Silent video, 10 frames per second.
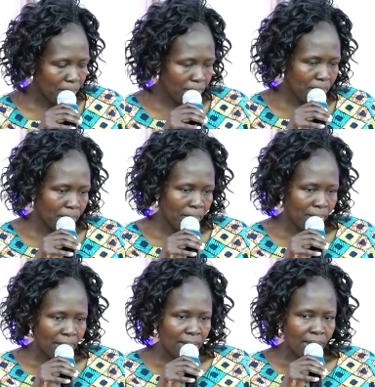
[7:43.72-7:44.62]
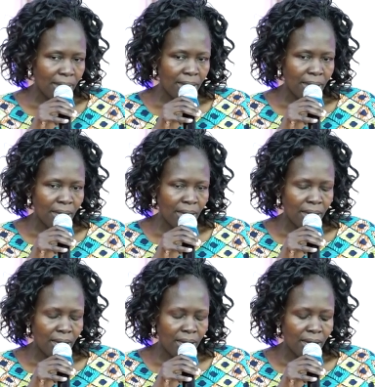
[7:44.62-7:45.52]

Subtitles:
[no speech]